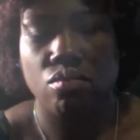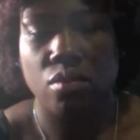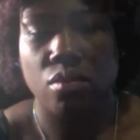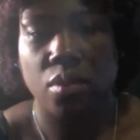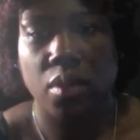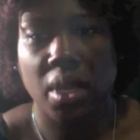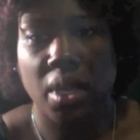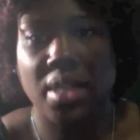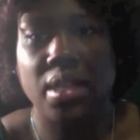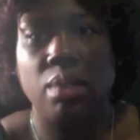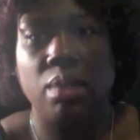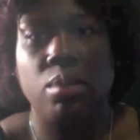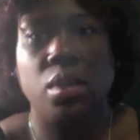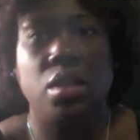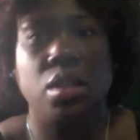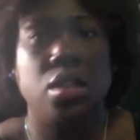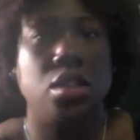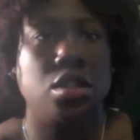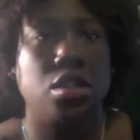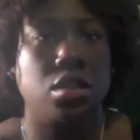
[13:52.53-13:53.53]
I deep
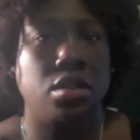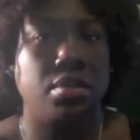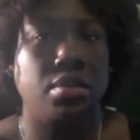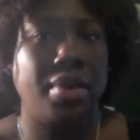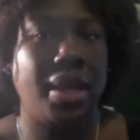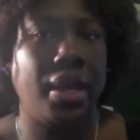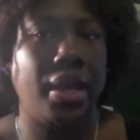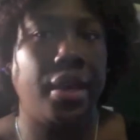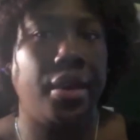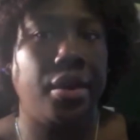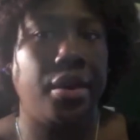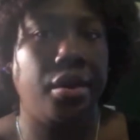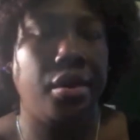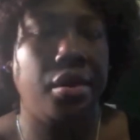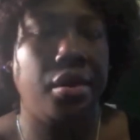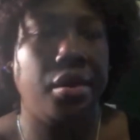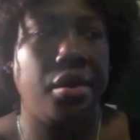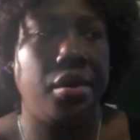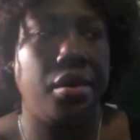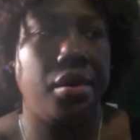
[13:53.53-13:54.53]
conditioned my hair,
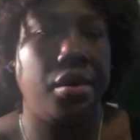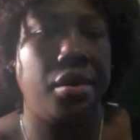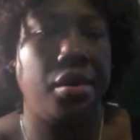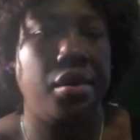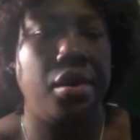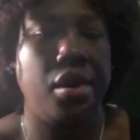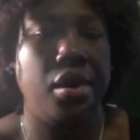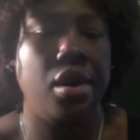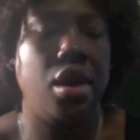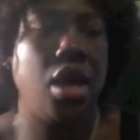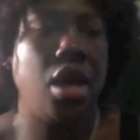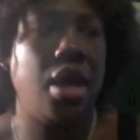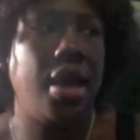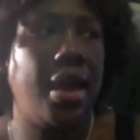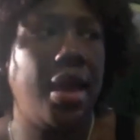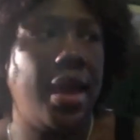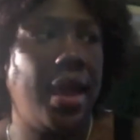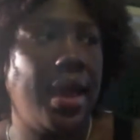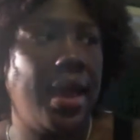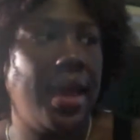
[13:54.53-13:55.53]

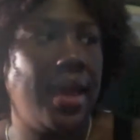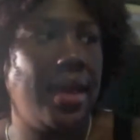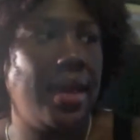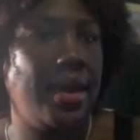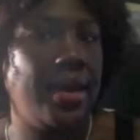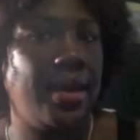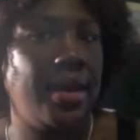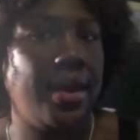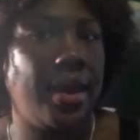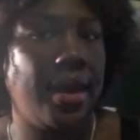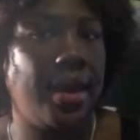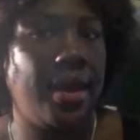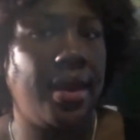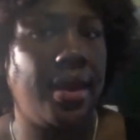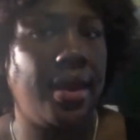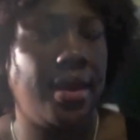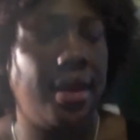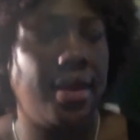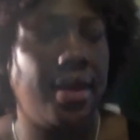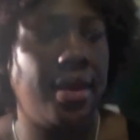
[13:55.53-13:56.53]
and
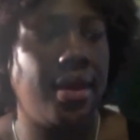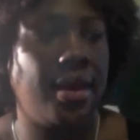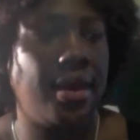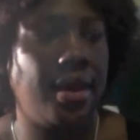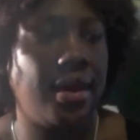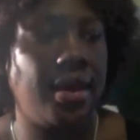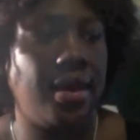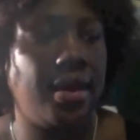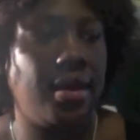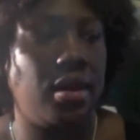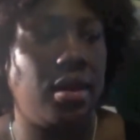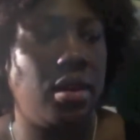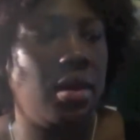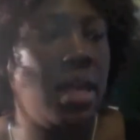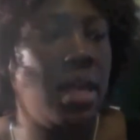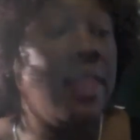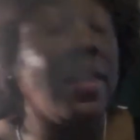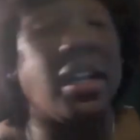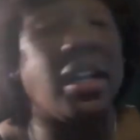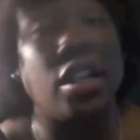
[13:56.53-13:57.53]

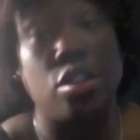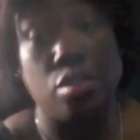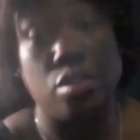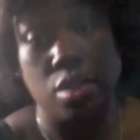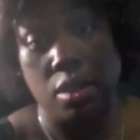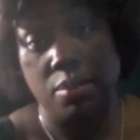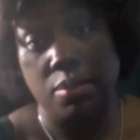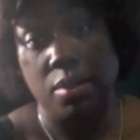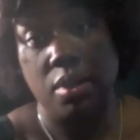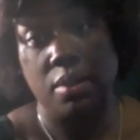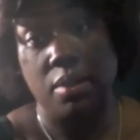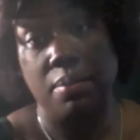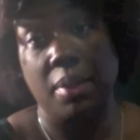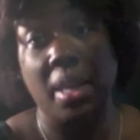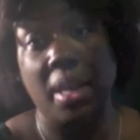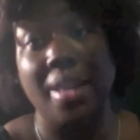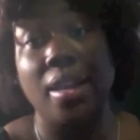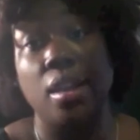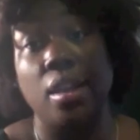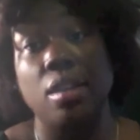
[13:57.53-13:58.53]
then I trimmed my
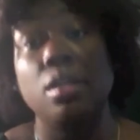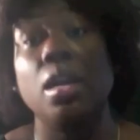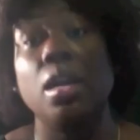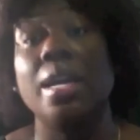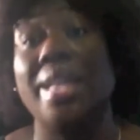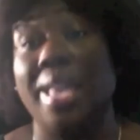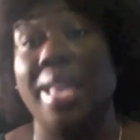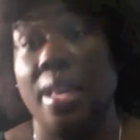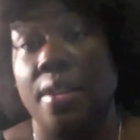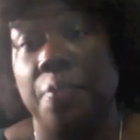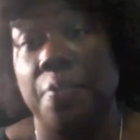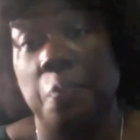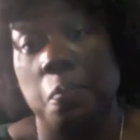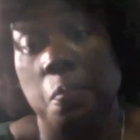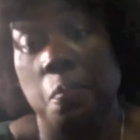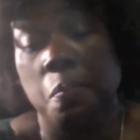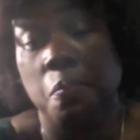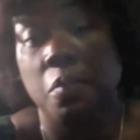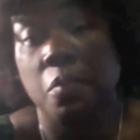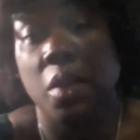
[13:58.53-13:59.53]
hair again.
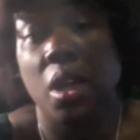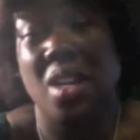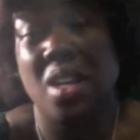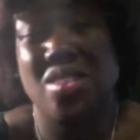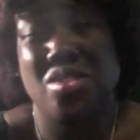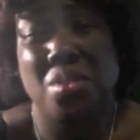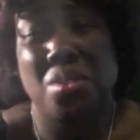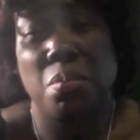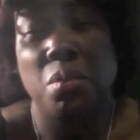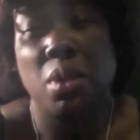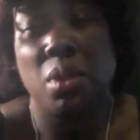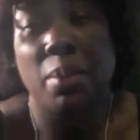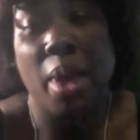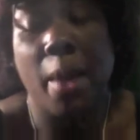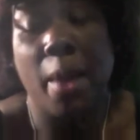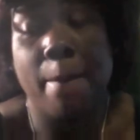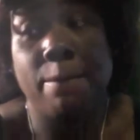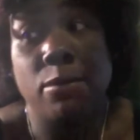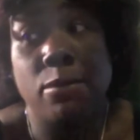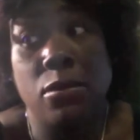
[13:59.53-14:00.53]
I trimmed
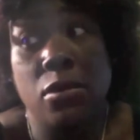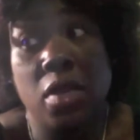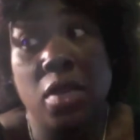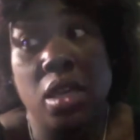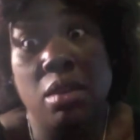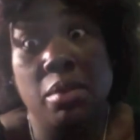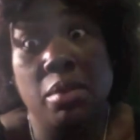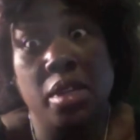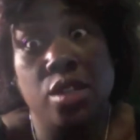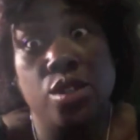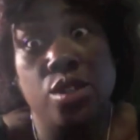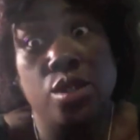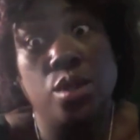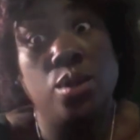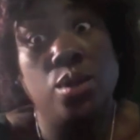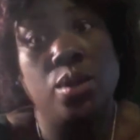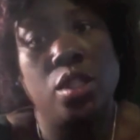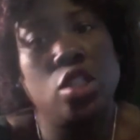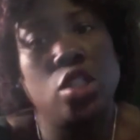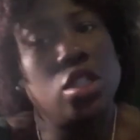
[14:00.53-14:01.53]
about maybe
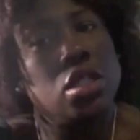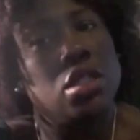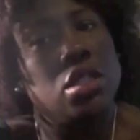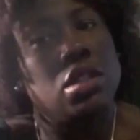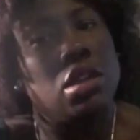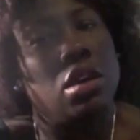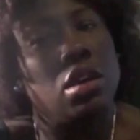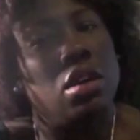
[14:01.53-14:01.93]
2 inches.